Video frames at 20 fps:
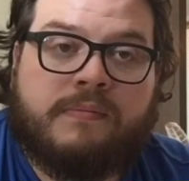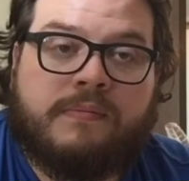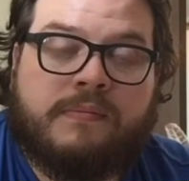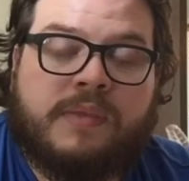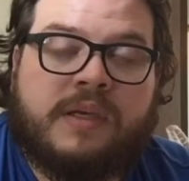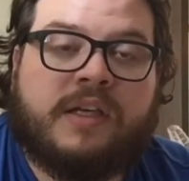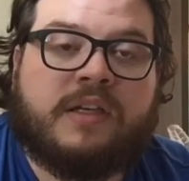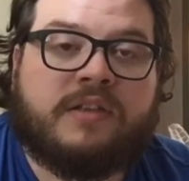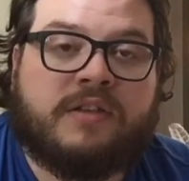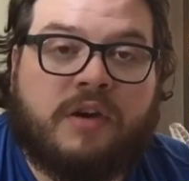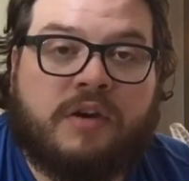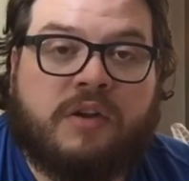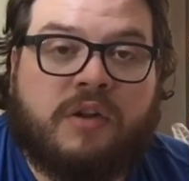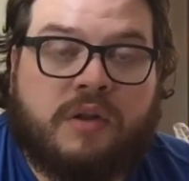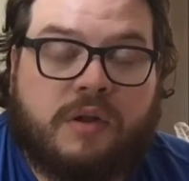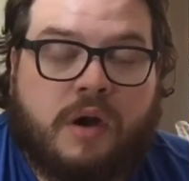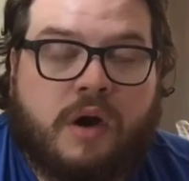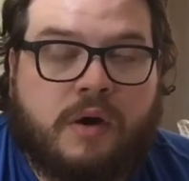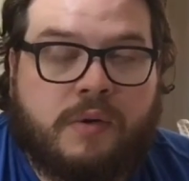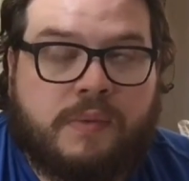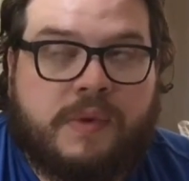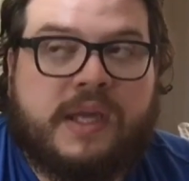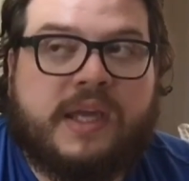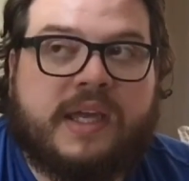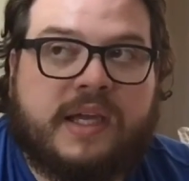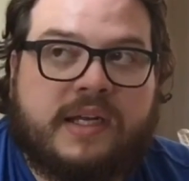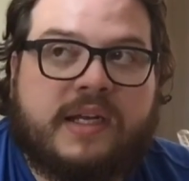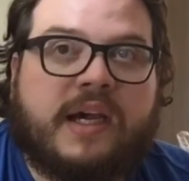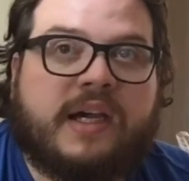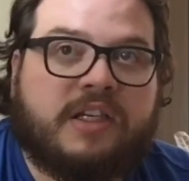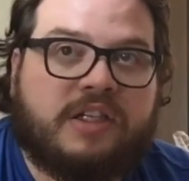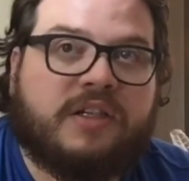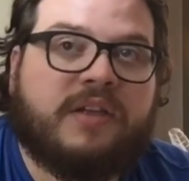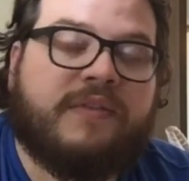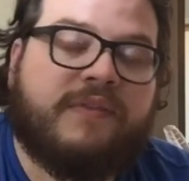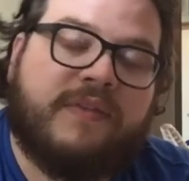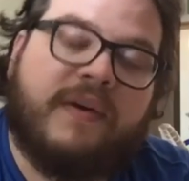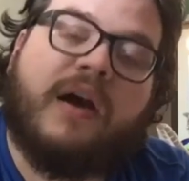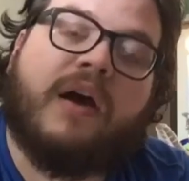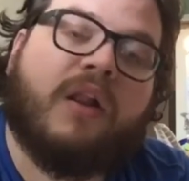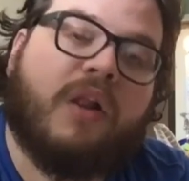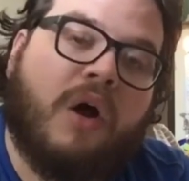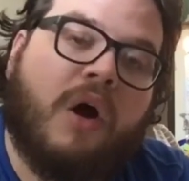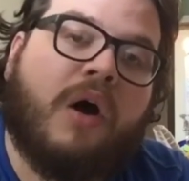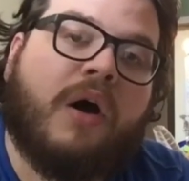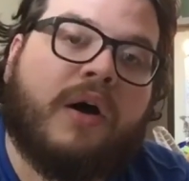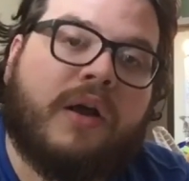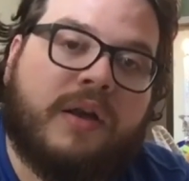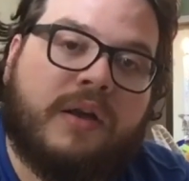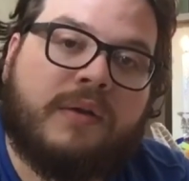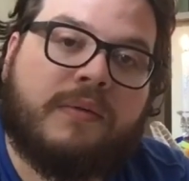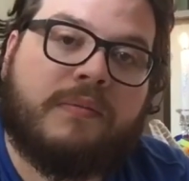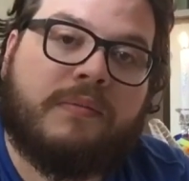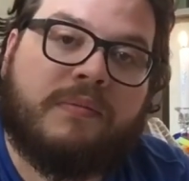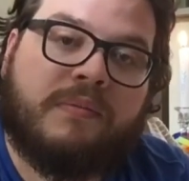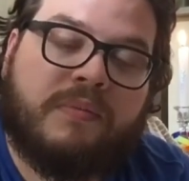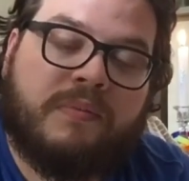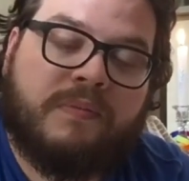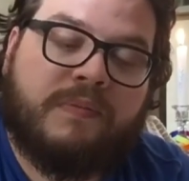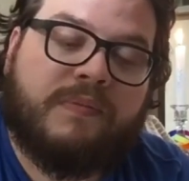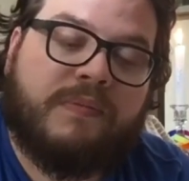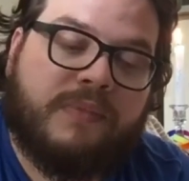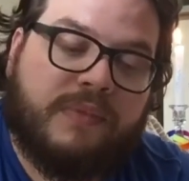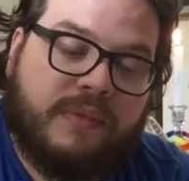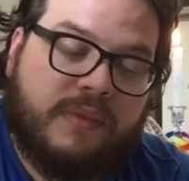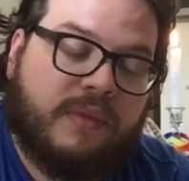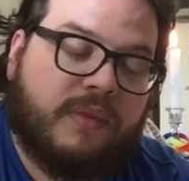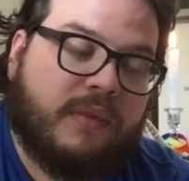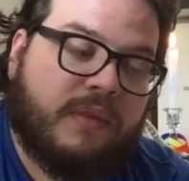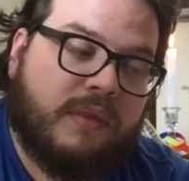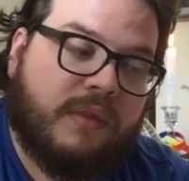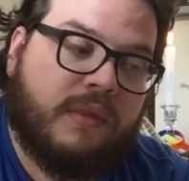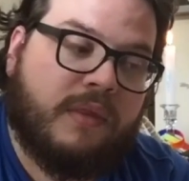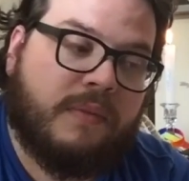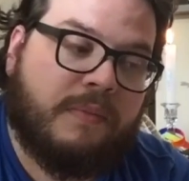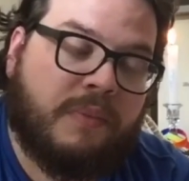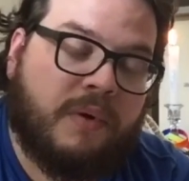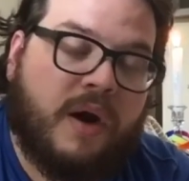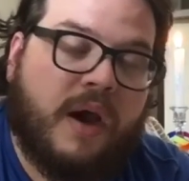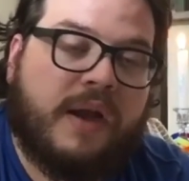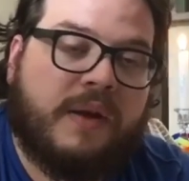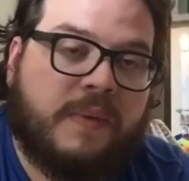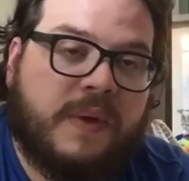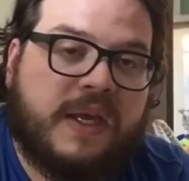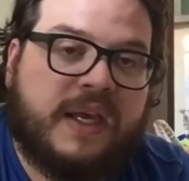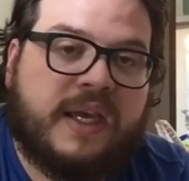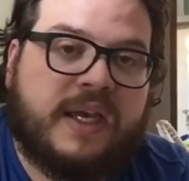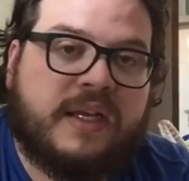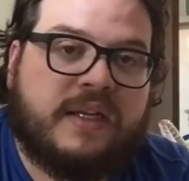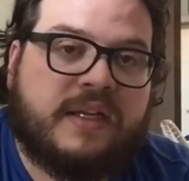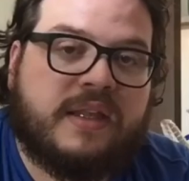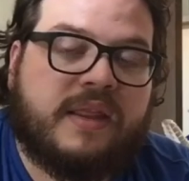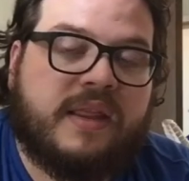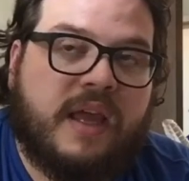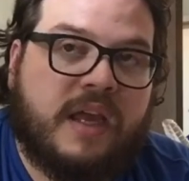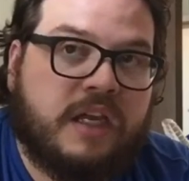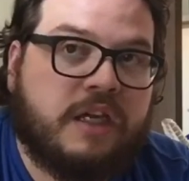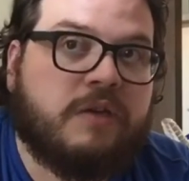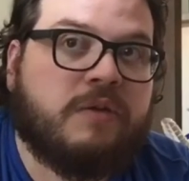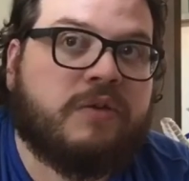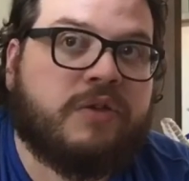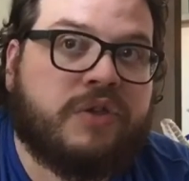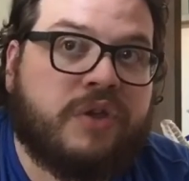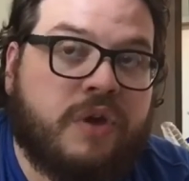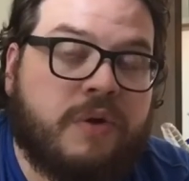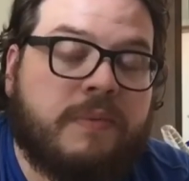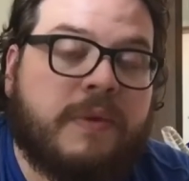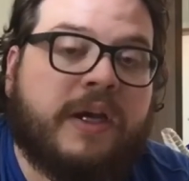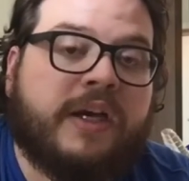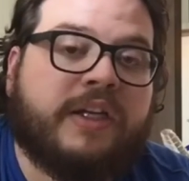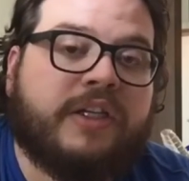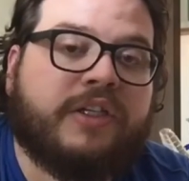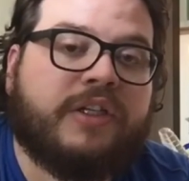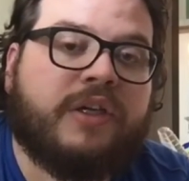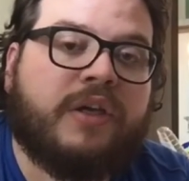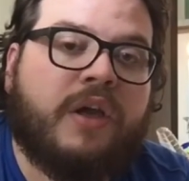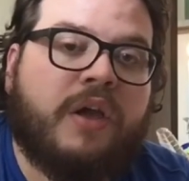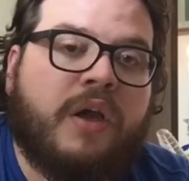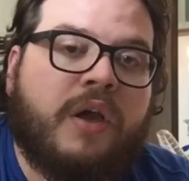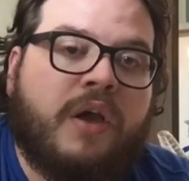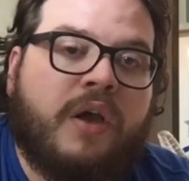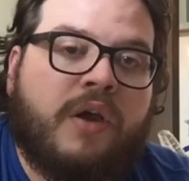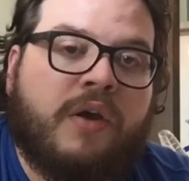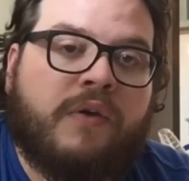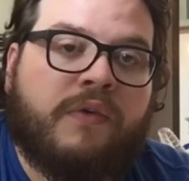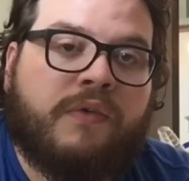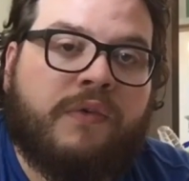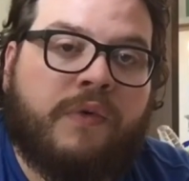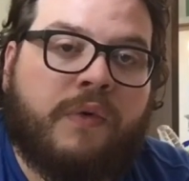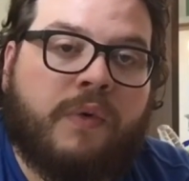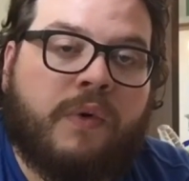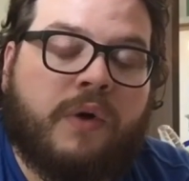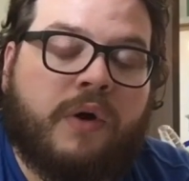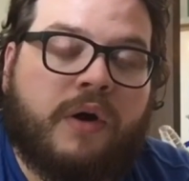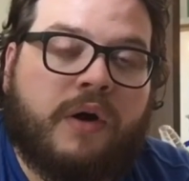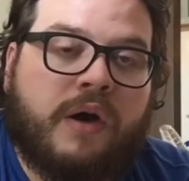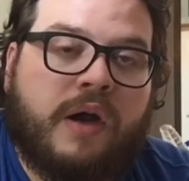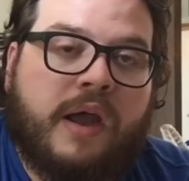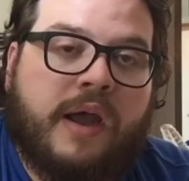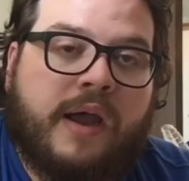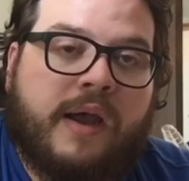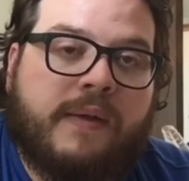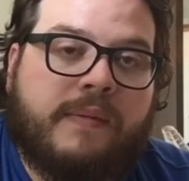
because our weekend actually fell on Pride weekend. Thank you so much for